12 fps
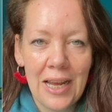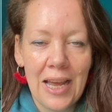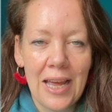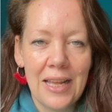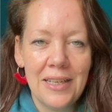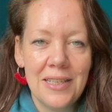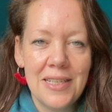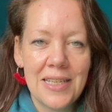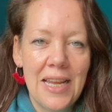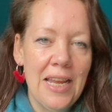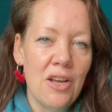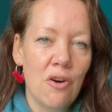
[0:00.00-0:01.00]
and
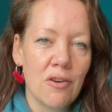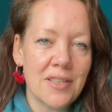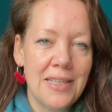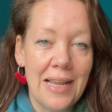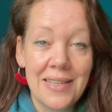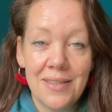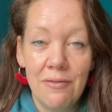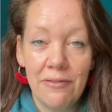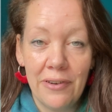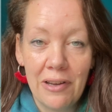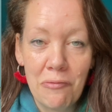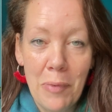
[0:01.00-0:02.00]
it costs less than
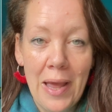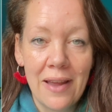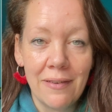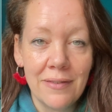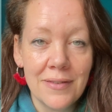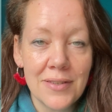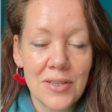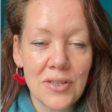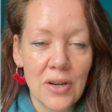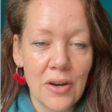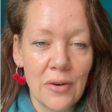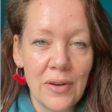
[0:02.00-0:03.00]
£5.
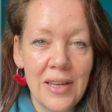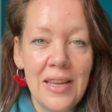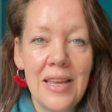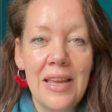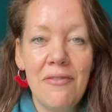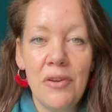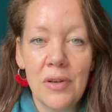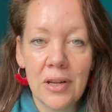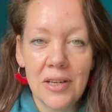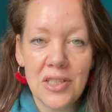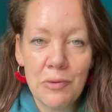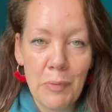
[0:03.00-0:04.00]
So if you'd
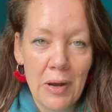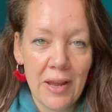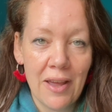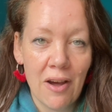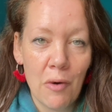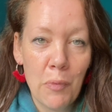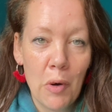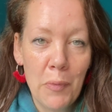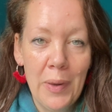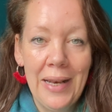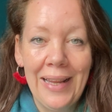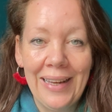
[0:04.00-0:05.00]
like to buy it, I'll pop
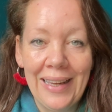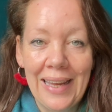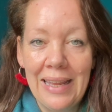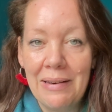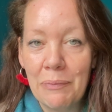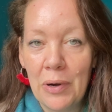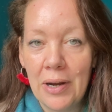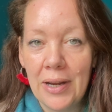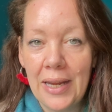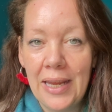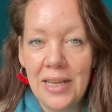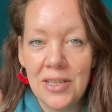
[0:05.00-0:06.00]
a link in
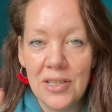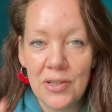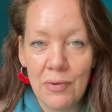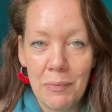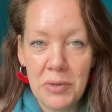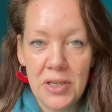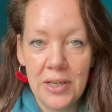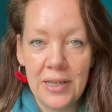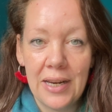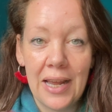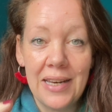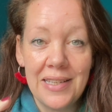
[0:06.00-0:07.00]
my
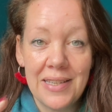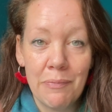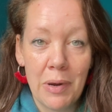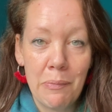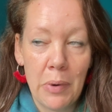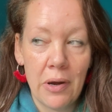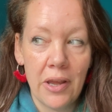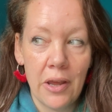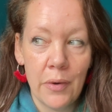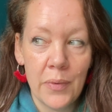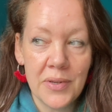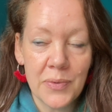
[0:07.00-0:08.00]
description, and it's in my
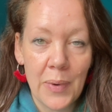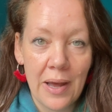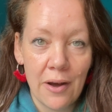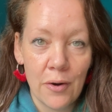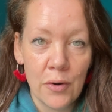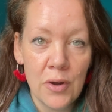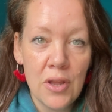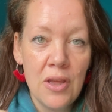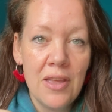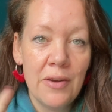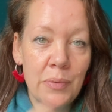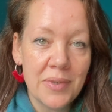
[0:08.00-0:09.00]
bio as well.
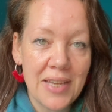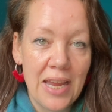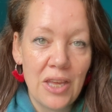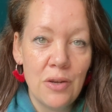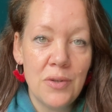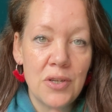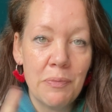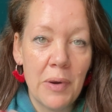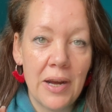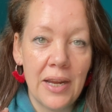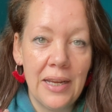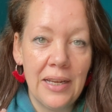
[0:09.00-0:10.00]
It'll take you to
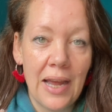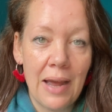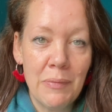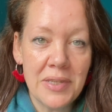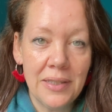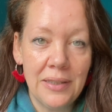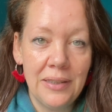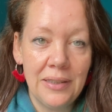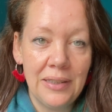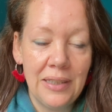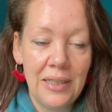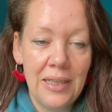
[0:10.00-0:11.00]
my Amazon
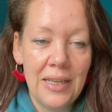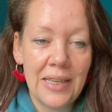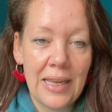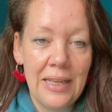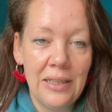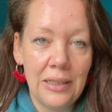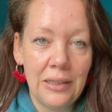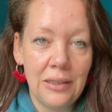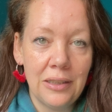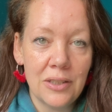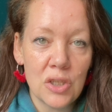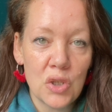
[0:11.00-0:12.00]

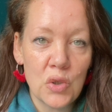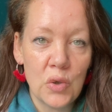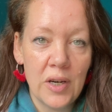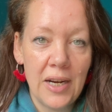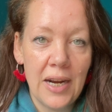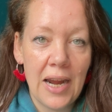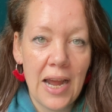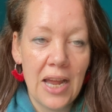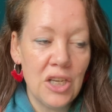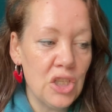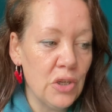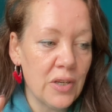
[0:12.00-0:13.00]
Kindle store,
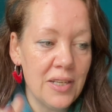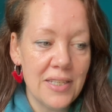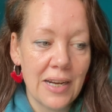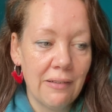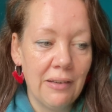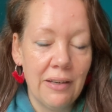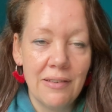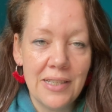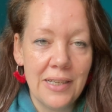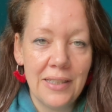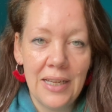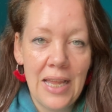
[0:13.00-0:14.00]
and you can download
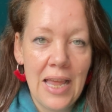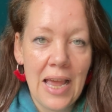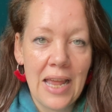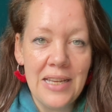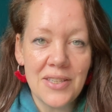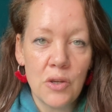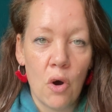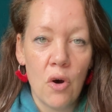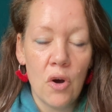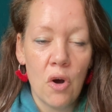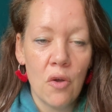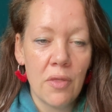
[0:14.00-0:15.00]
it. And it's got
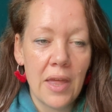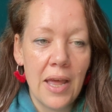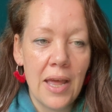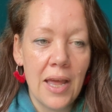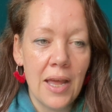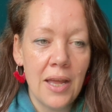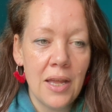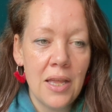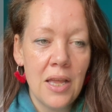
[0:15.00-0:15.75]
on there